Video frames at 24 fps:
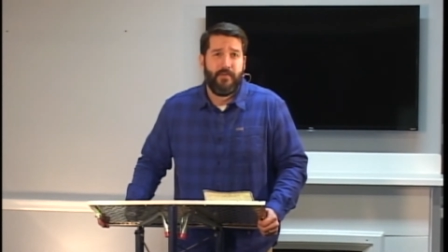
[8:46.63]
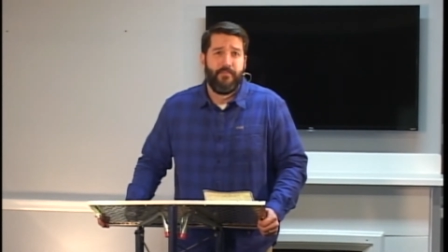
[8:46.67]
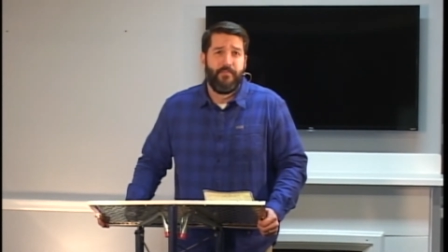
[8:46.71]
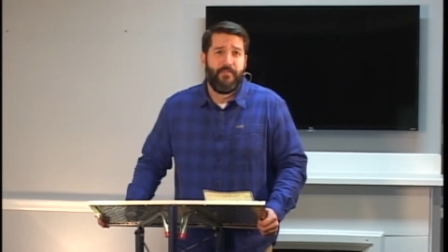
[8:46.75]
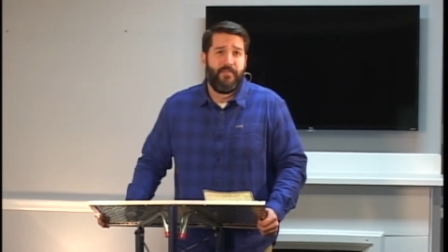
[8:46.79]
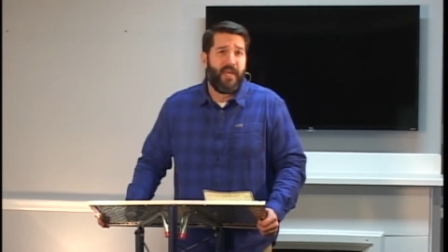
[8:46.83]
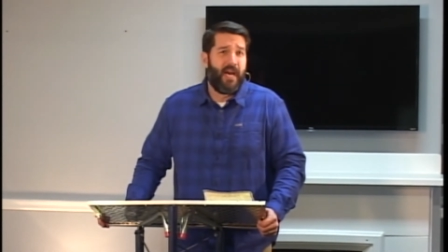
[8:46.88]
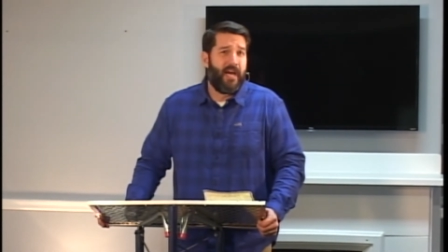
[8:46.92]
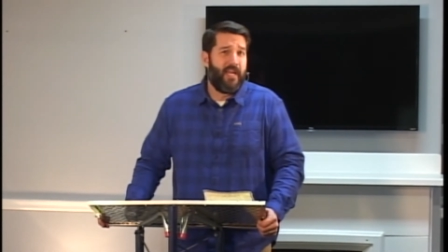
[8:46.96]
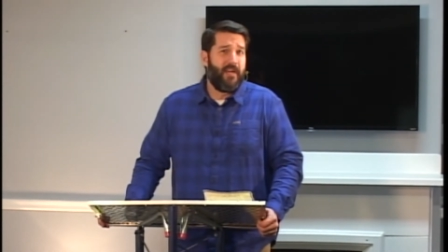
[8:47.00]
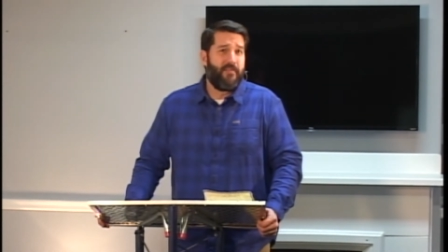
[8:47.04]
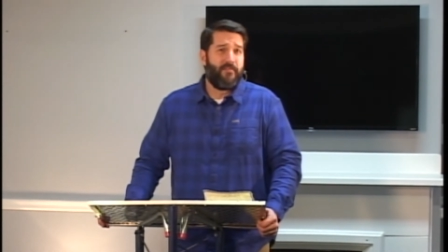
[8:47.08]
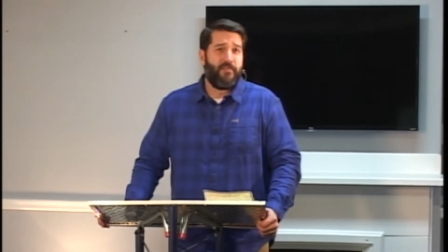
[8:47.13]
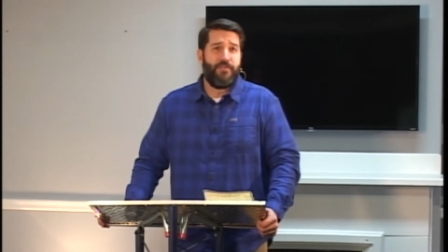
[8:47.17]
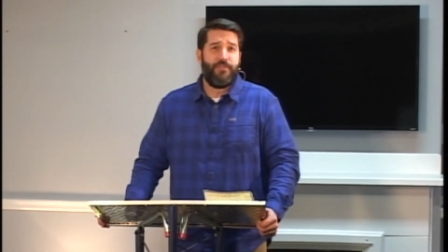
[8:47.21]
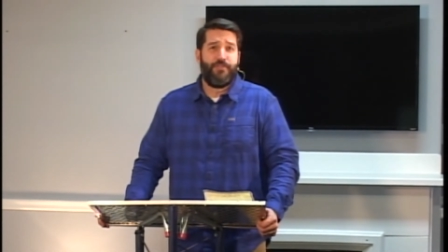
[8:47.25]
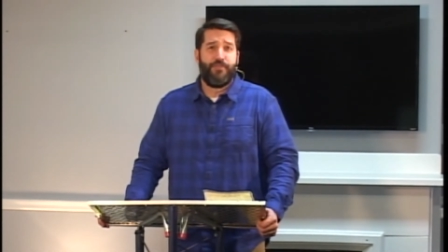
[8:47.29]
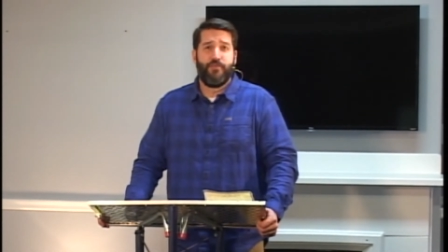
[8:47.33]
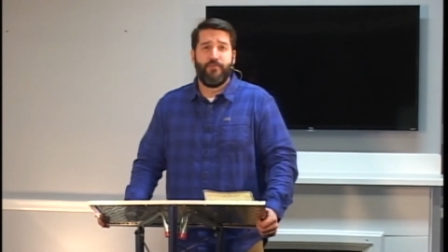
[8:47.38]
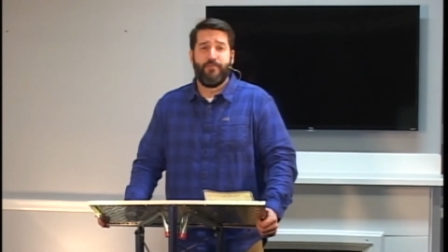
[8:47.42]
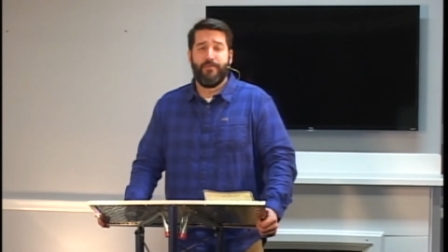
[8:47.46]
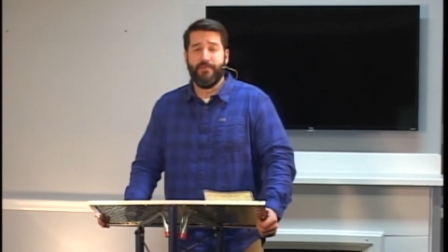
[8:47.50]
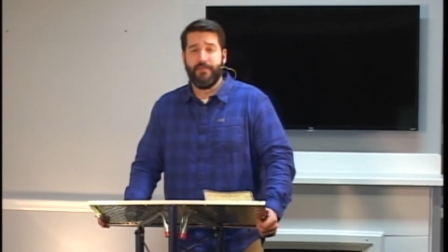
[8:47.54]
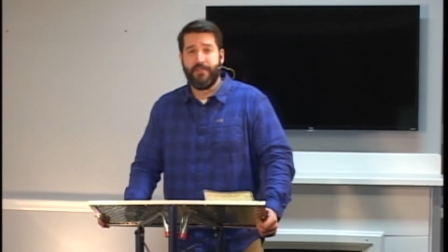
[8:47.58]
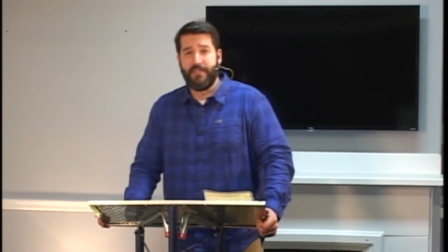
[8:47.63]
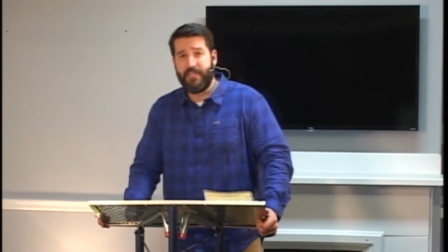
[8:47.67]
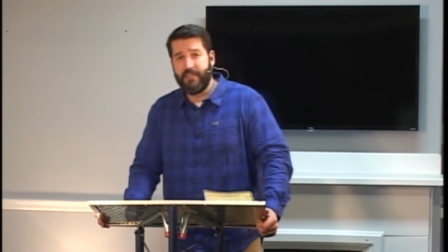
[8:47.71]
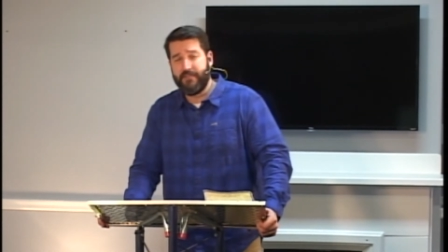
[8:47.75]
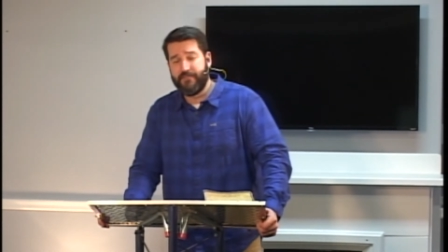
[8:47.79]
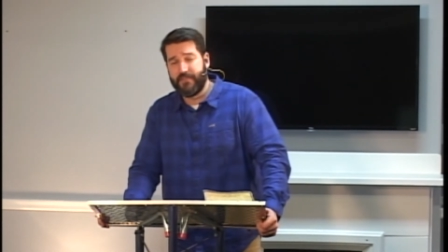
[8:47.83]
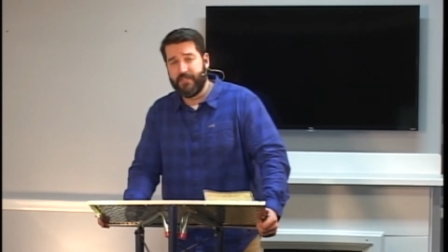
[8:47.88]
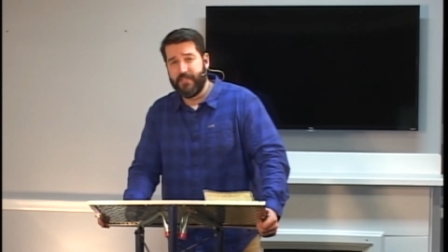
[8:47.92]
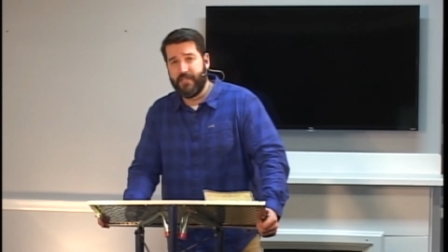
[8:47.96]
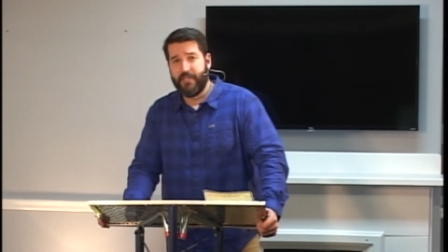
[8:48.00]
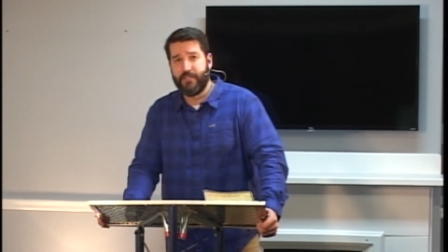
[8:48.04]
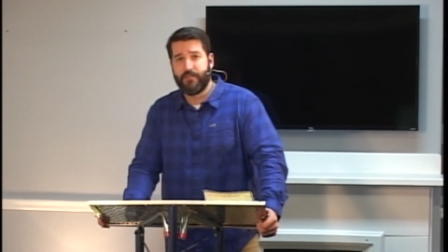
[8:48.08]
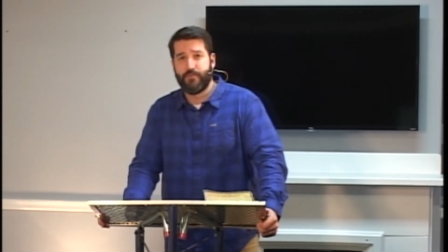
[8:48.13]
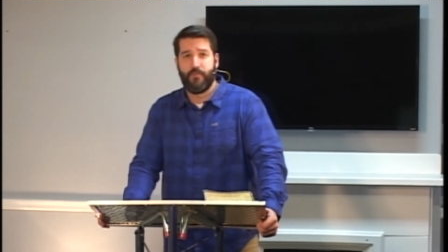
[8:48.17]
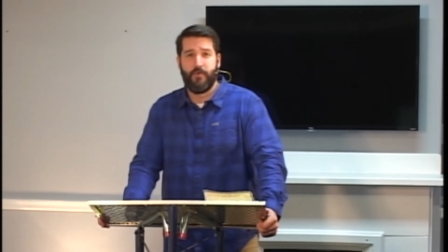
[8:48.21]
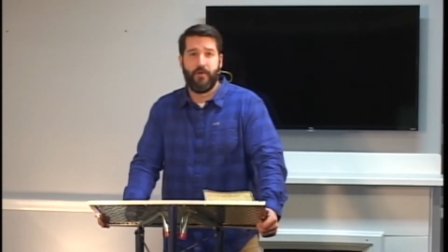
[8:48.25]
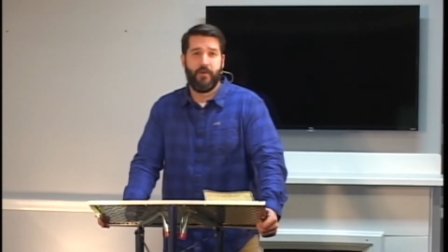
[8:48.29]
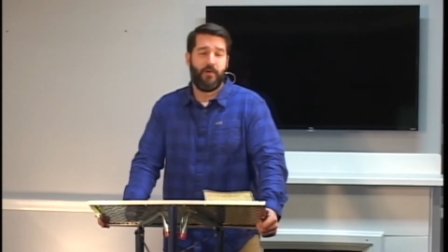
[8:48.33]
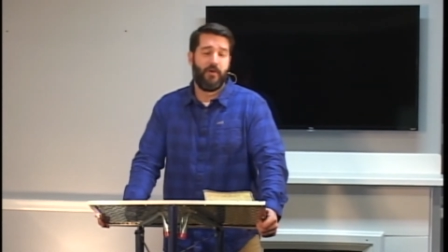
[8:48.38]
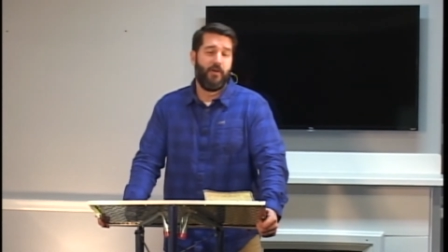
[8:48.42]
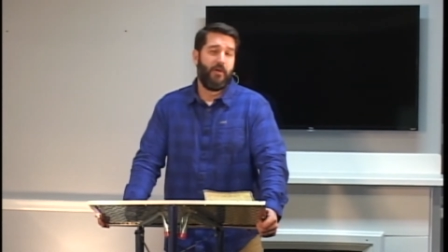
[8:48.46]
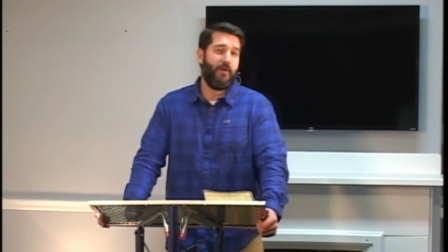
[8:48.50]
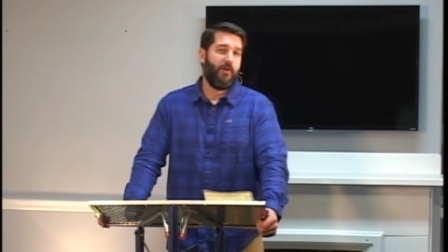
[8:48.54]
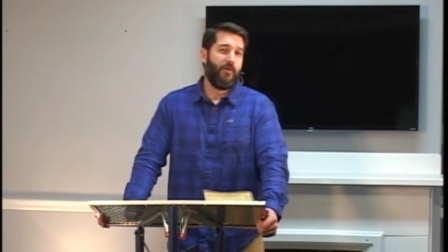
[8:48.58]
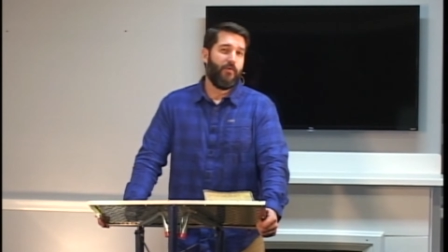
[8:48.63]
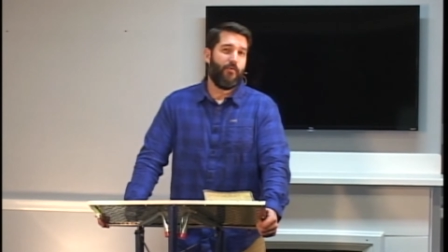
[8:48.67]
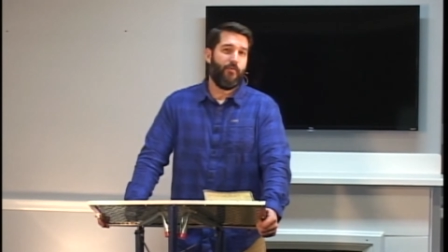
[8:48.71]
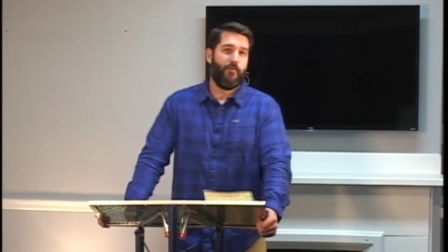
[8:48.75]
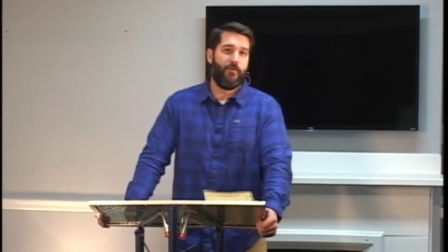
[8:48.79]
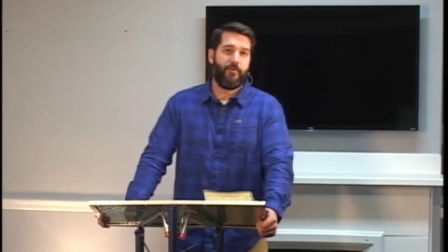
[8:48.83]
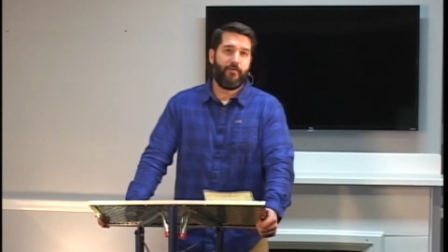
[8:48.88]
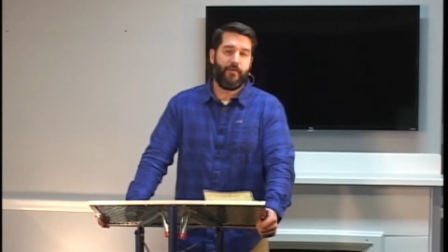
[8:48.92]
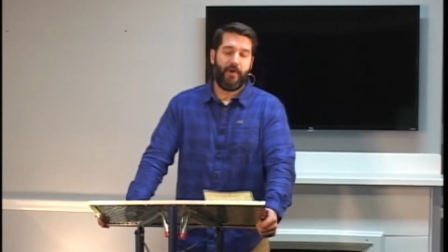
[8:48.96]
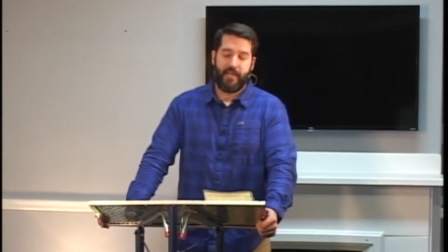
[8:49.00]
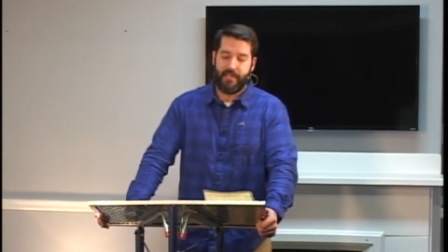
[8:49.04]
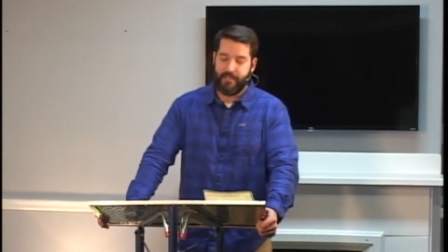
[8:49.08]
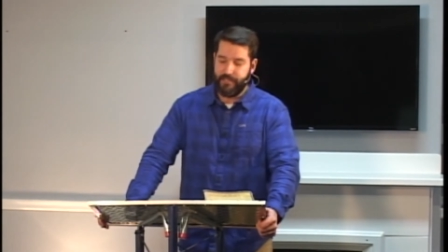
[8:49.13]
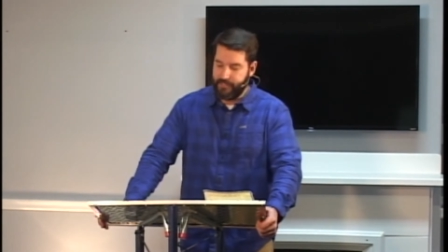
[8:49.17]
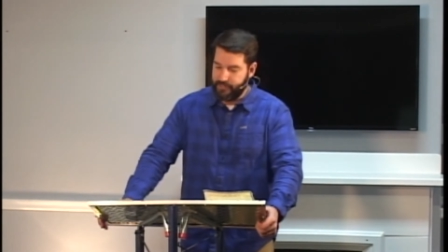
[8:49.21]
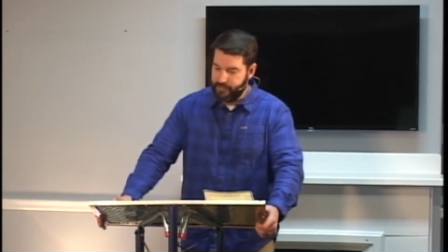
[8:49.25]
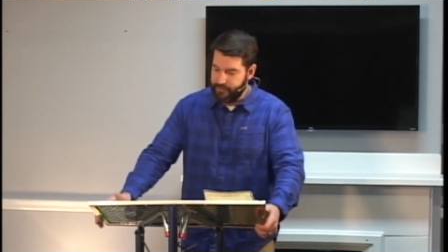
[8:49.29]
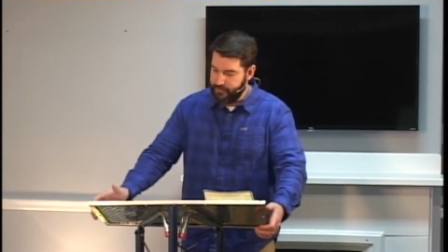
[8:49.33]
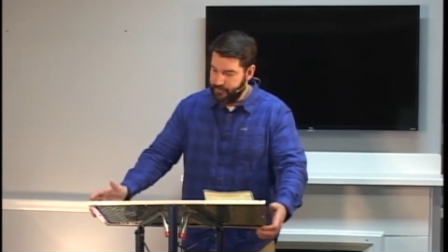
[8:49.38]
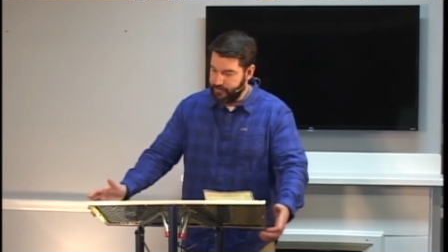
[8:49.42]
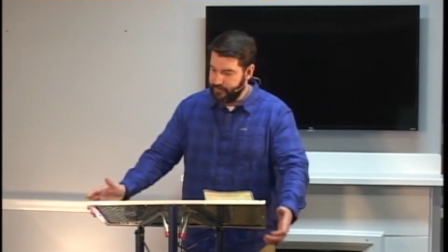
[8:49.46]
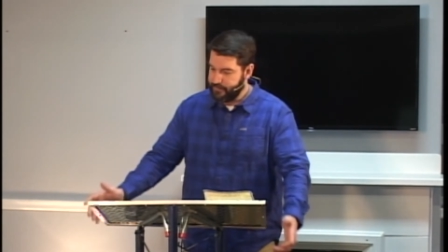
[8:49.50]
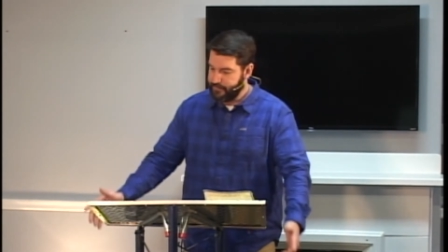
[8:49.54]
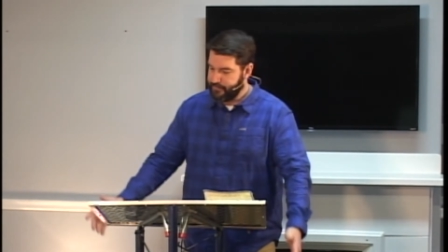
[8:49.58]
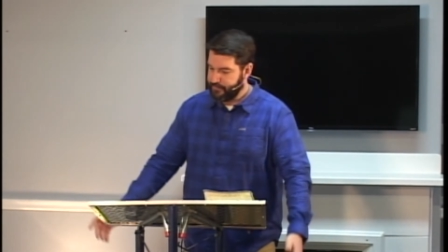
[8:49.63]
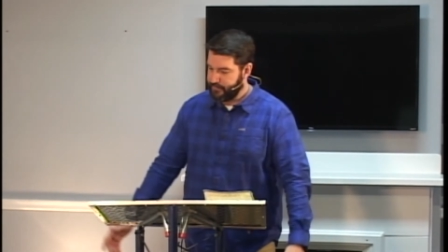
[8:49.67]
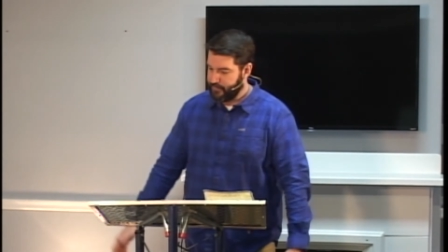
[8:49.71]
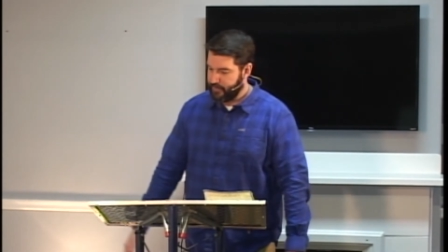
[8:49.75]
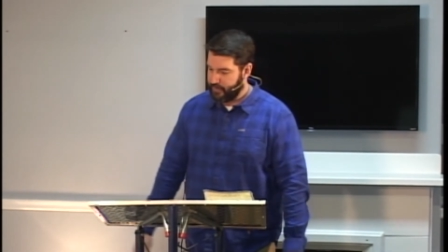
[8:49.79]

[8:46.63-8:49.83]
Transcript: Not every Jew believes this. What, what do I do?